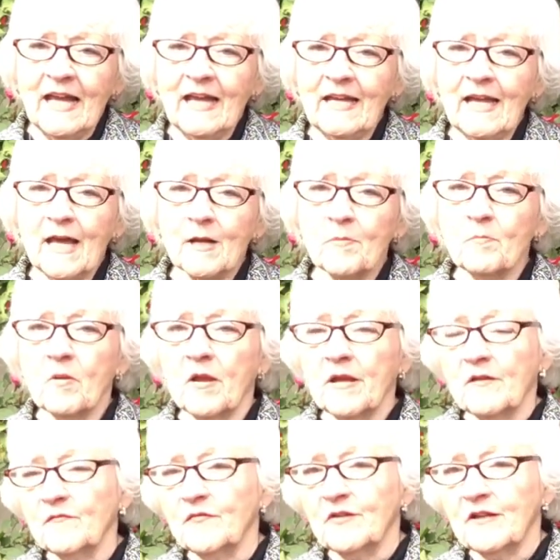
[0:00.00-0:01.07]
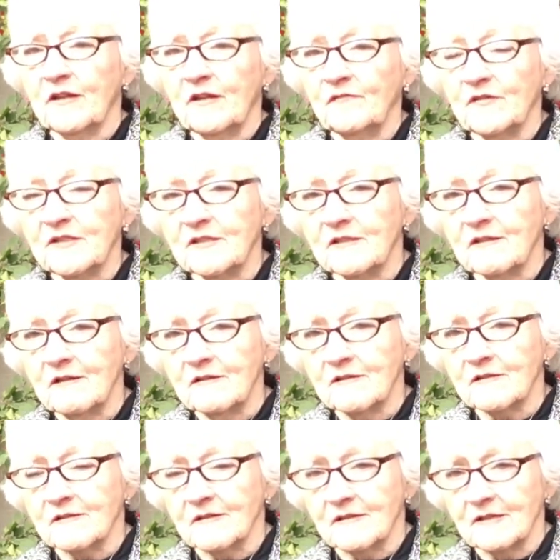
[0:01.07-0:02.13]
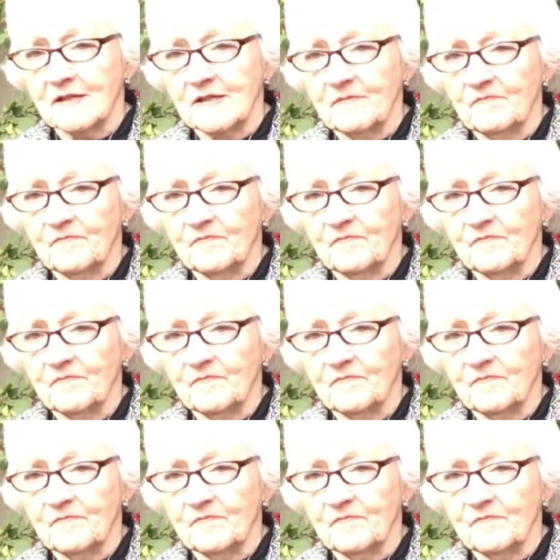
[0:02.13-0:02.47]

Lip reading: He had a plan for David's destiny.